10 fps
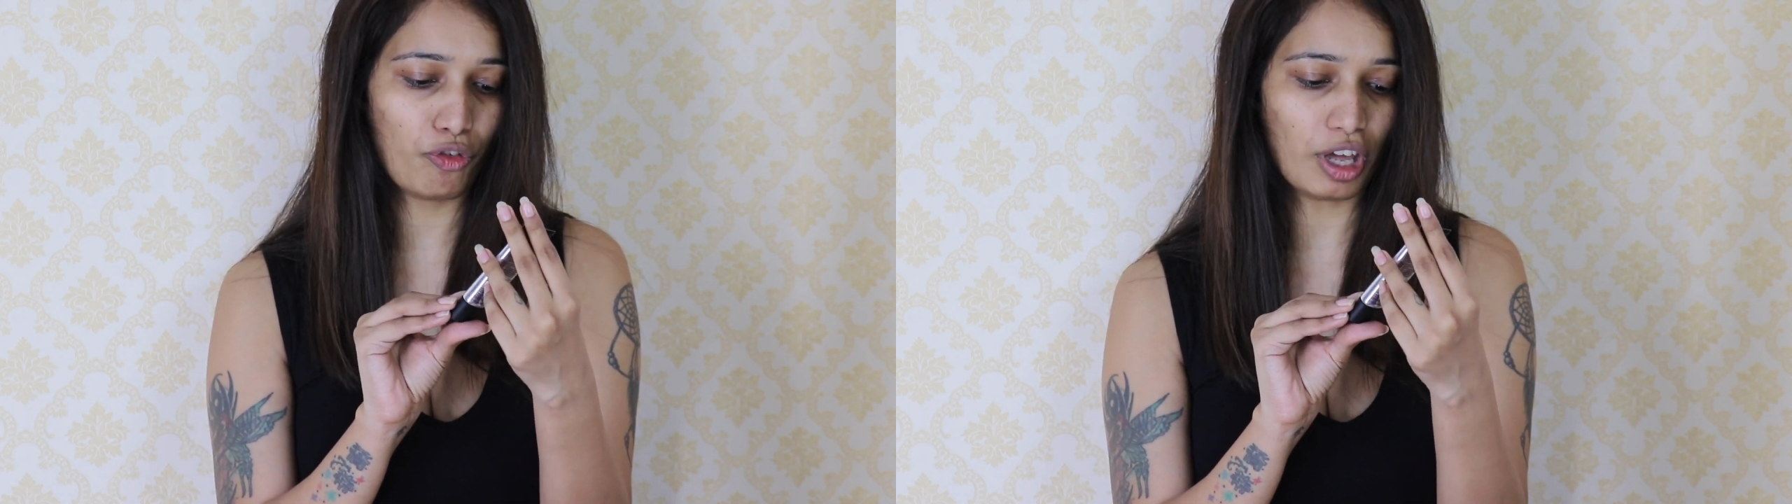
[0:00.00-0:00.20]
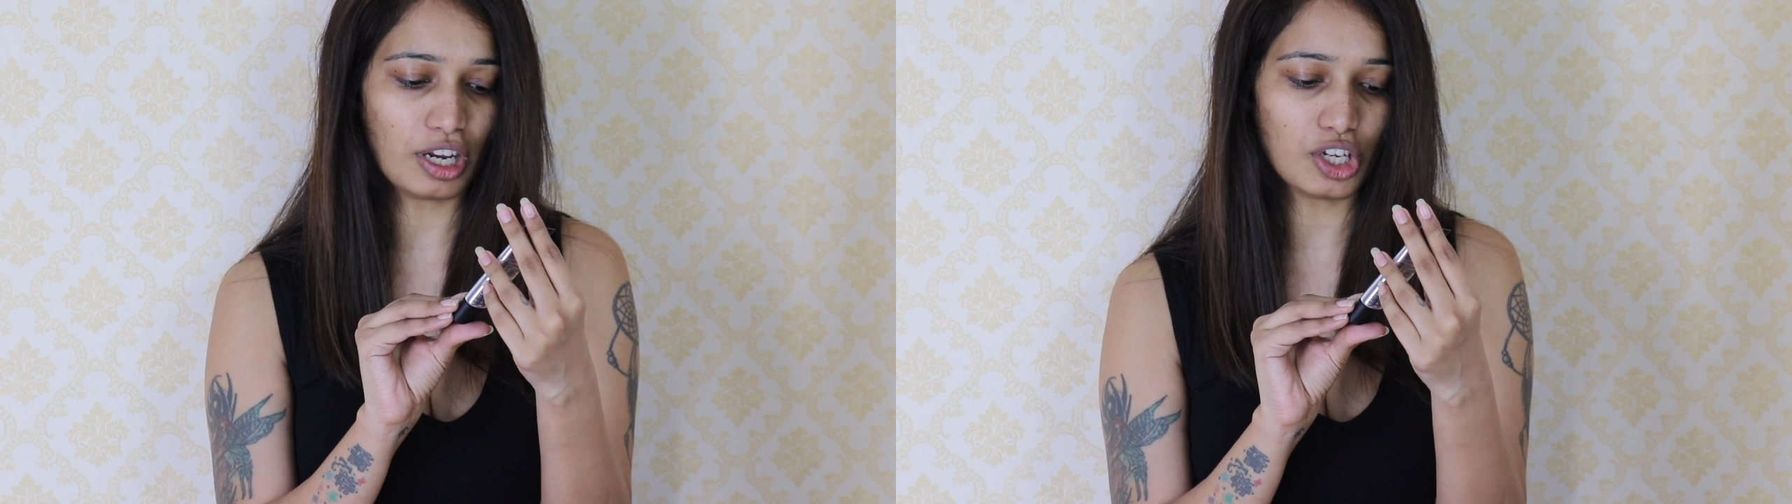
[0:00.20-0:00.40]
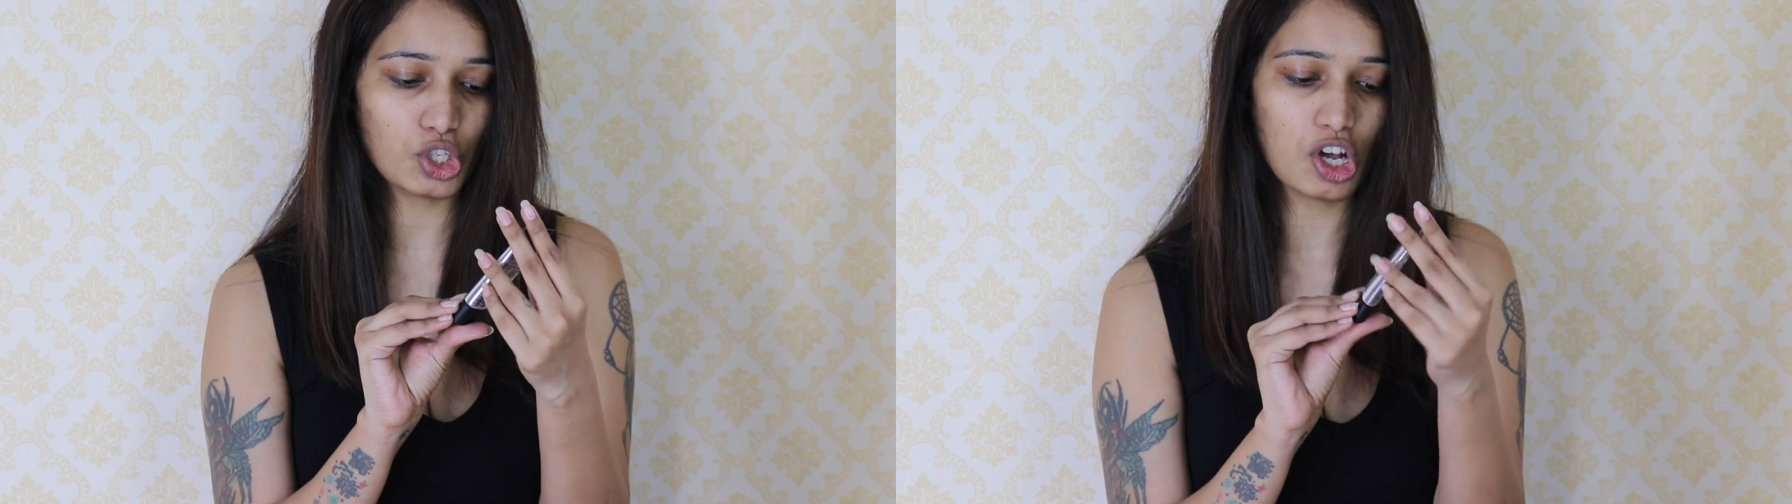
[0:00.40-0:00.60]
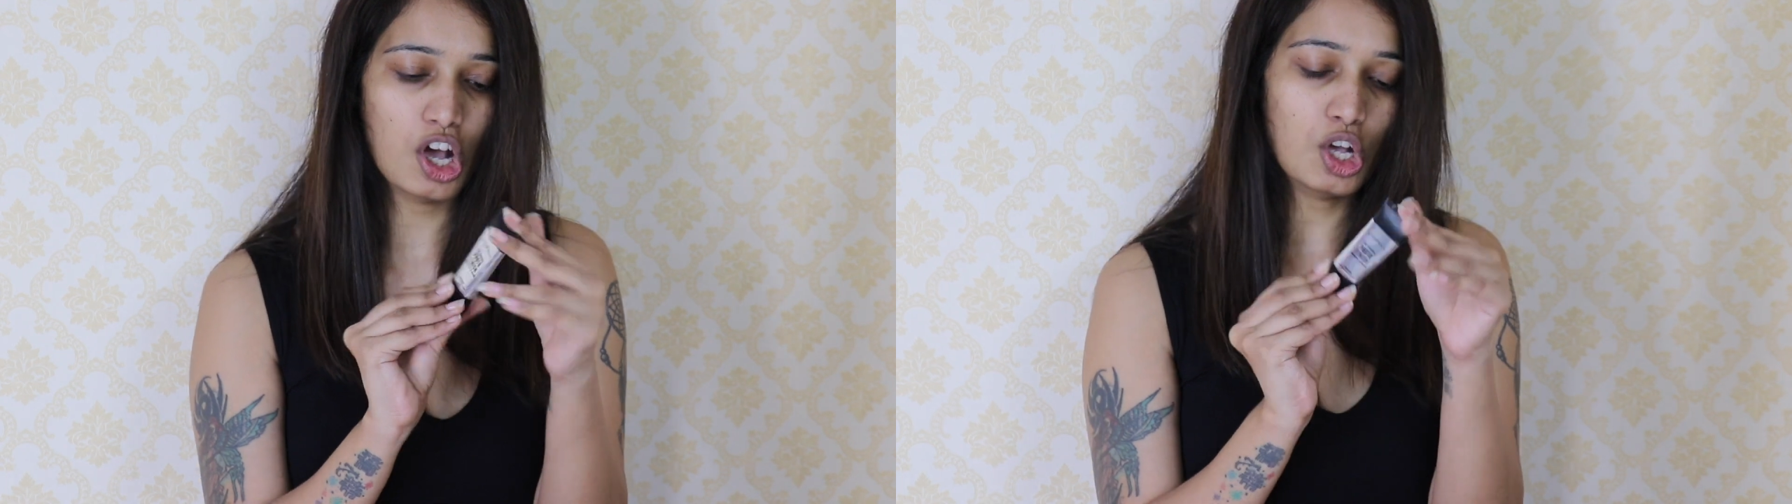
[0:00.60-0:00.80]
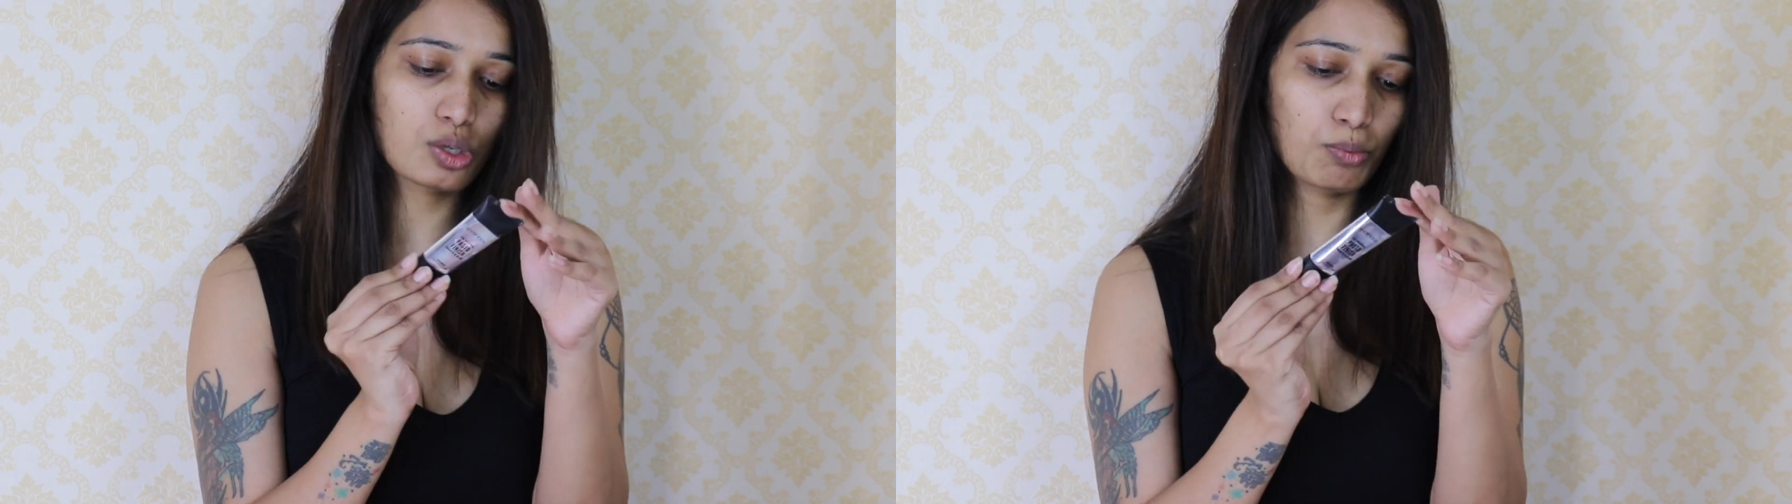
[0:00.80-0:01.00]
finish,
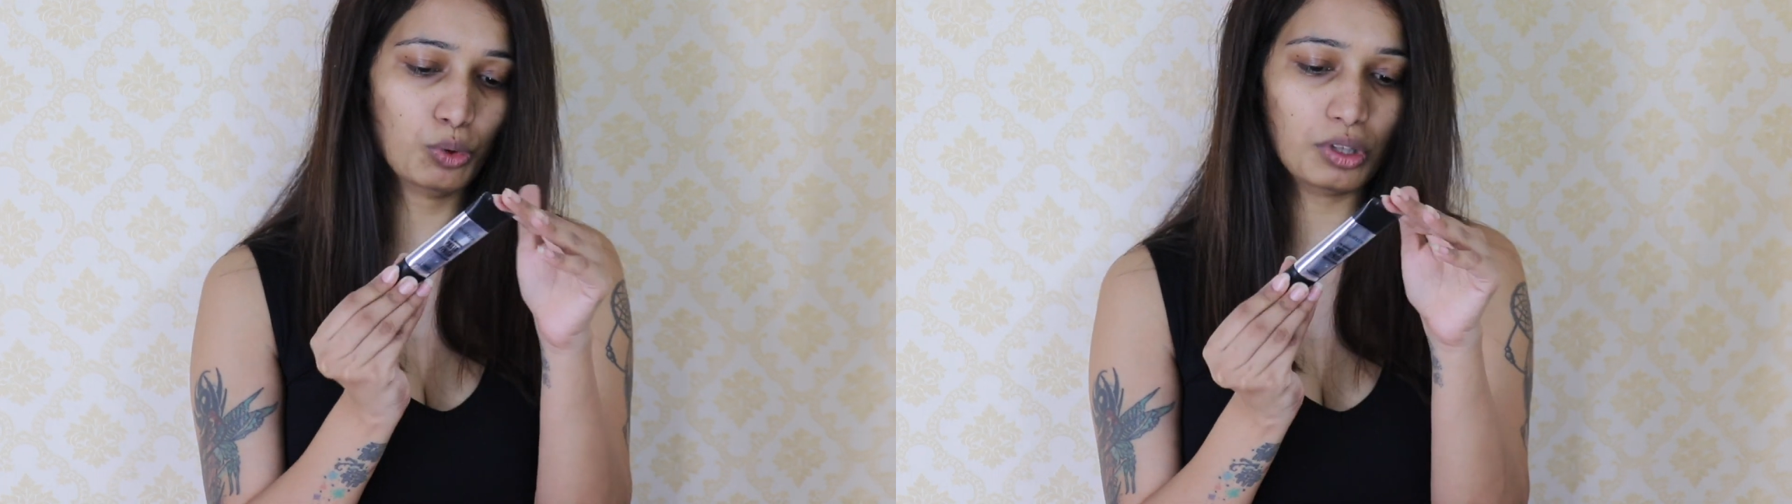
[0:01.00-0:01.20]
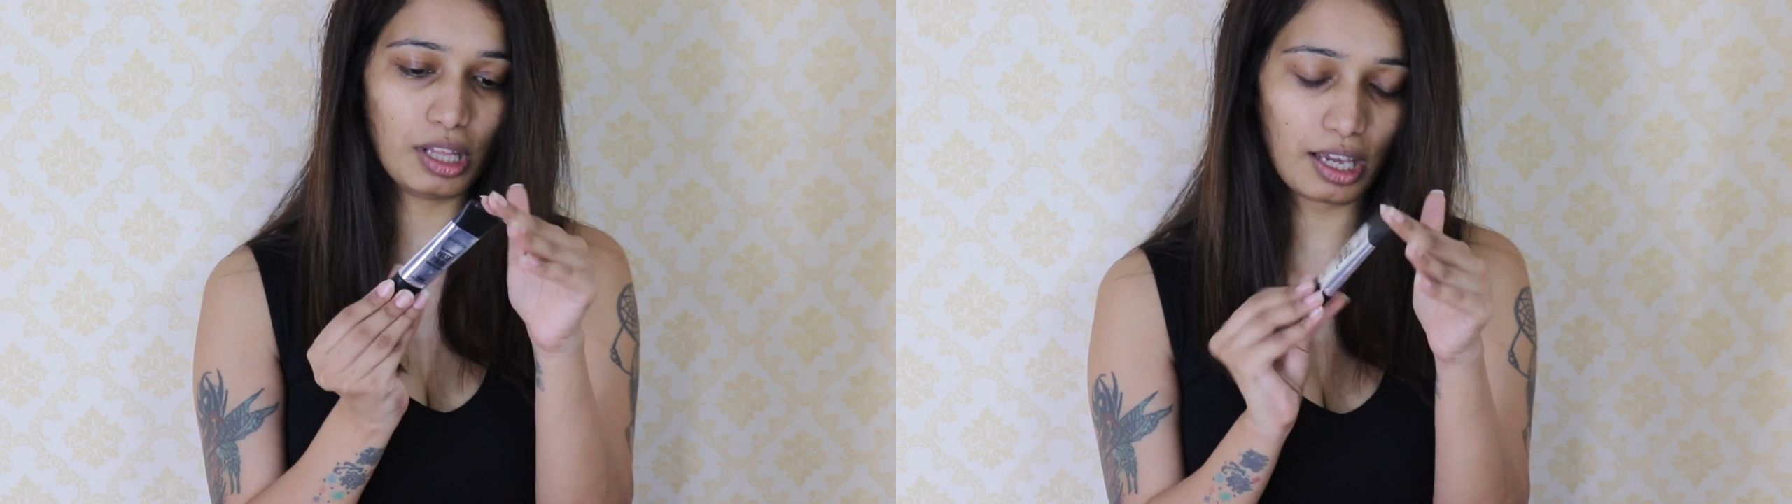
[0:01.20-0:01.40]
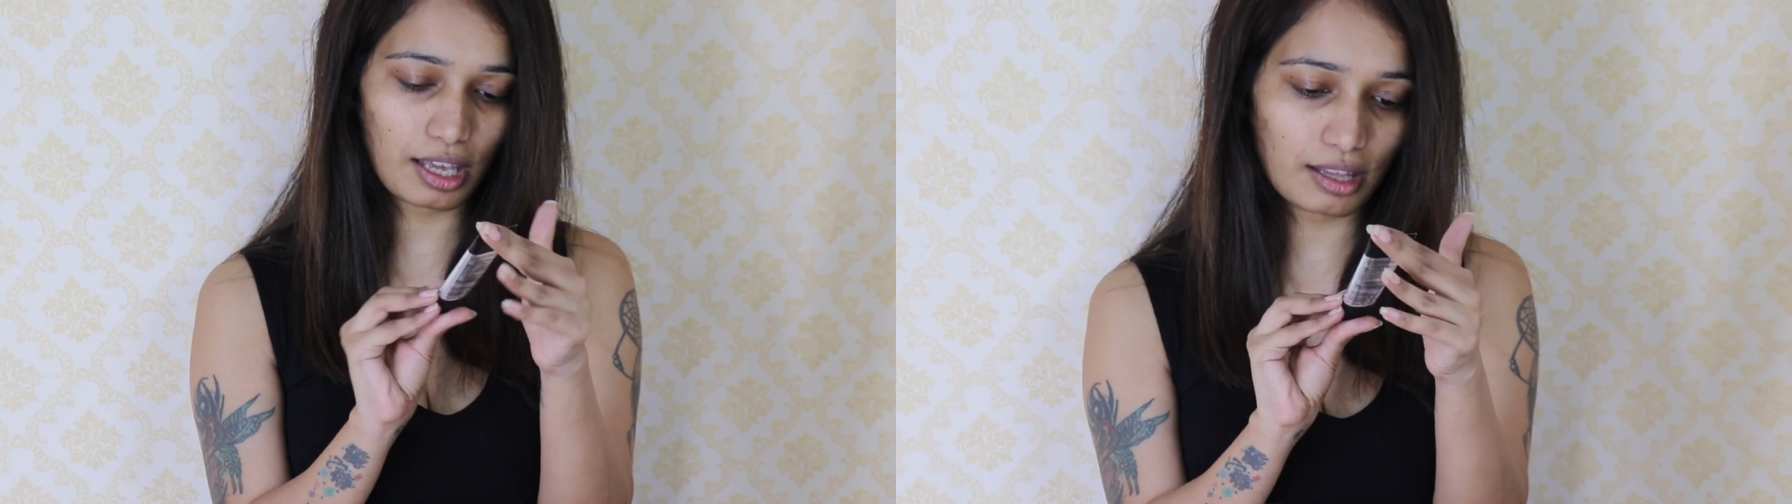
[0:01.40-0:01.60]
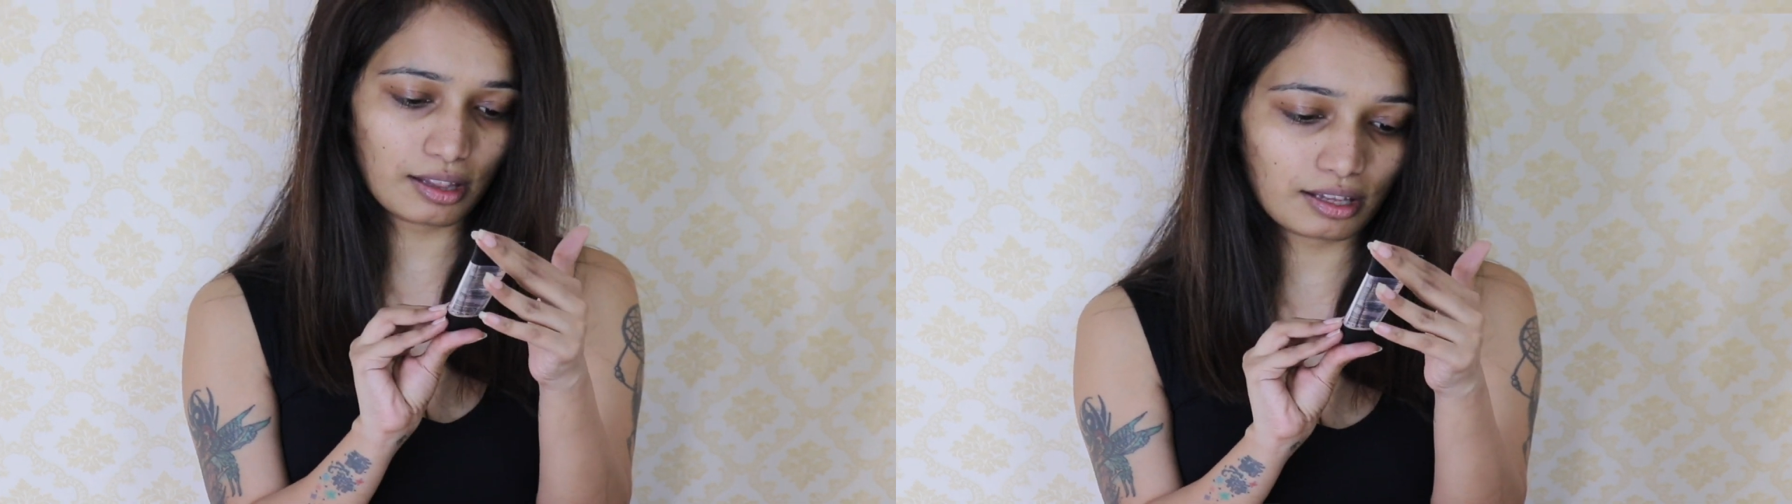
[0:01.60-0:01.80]
smoothing in.